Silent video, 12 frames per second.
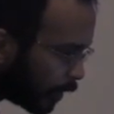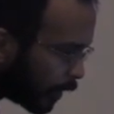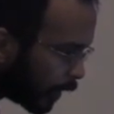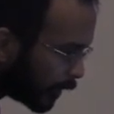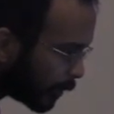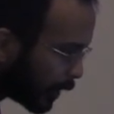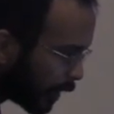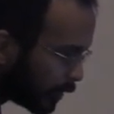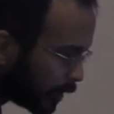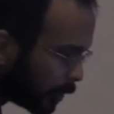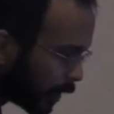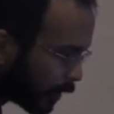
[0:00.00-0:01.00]
and then we have a
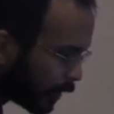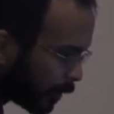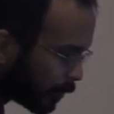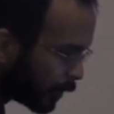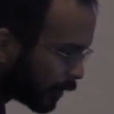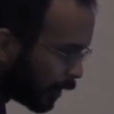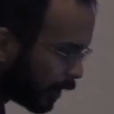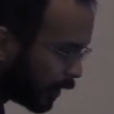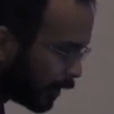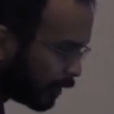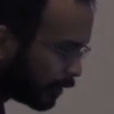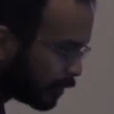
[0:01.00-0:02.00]
debugger.print
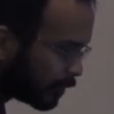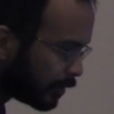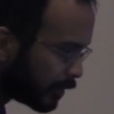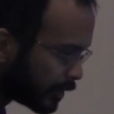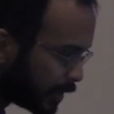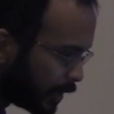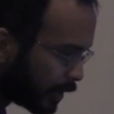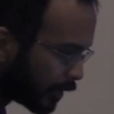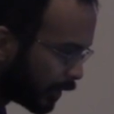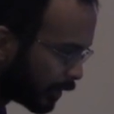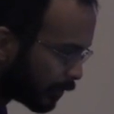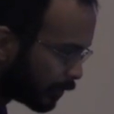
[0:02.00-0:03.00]
line, so you can see here,
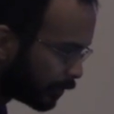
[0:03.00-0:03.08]
like,